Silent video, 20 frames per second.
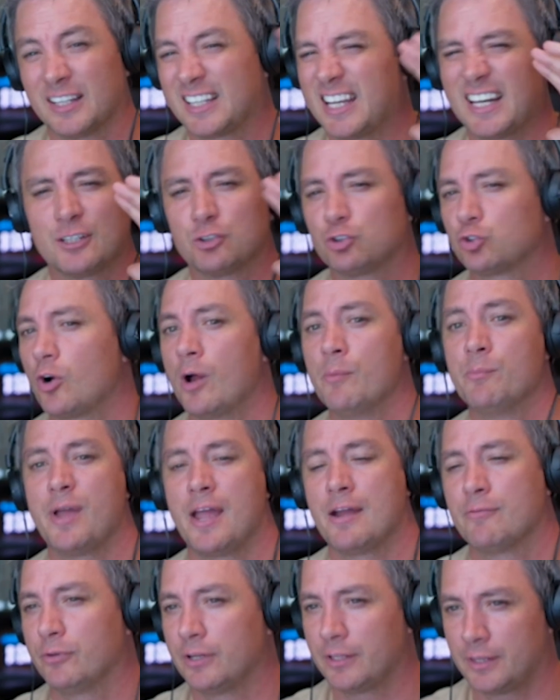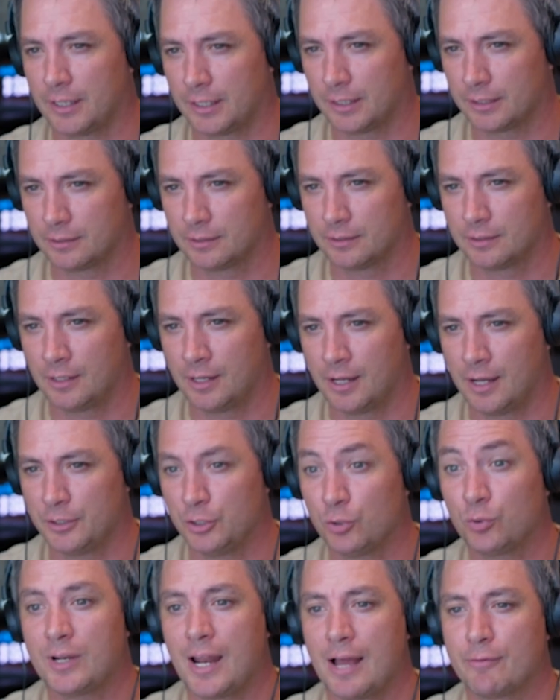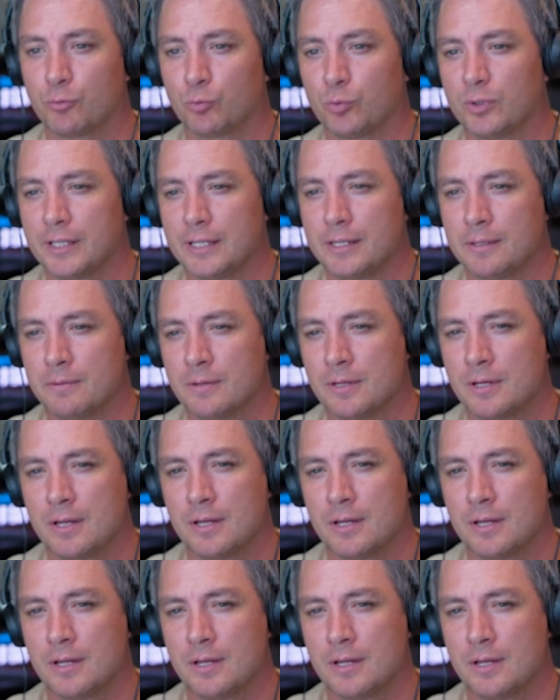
kind of trump everything. You could have a really